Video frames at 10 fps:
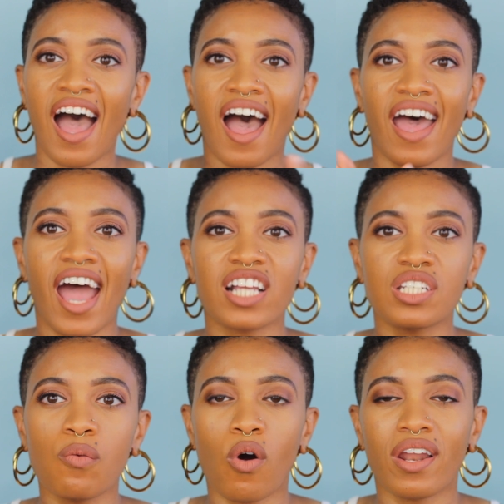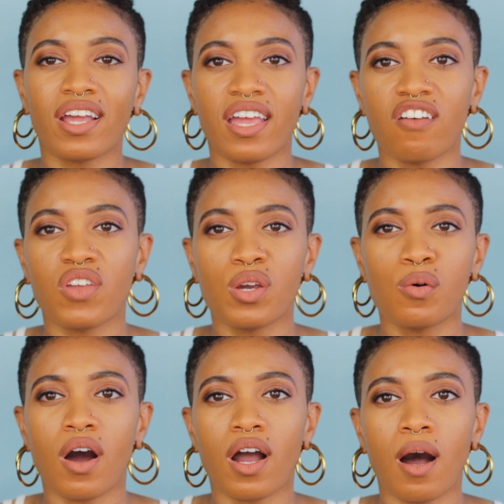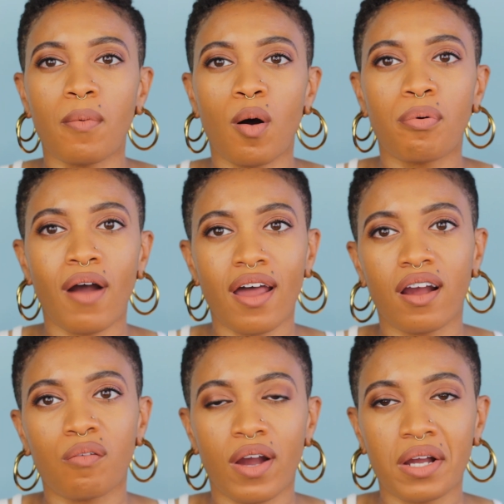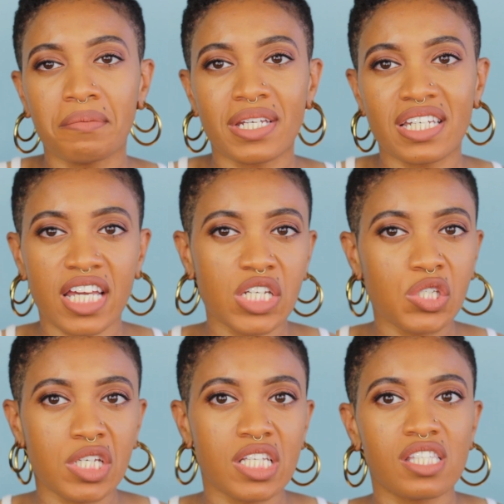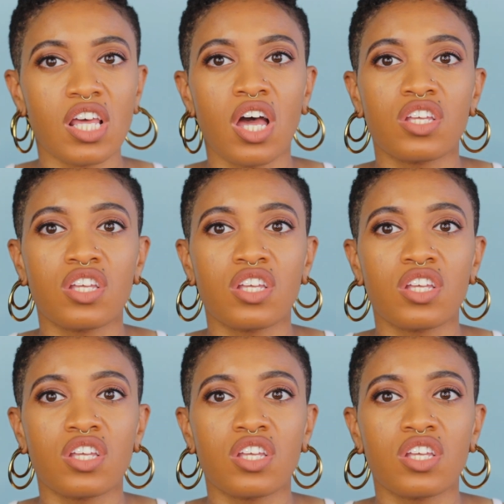I actually want to give you a couple product recommendations.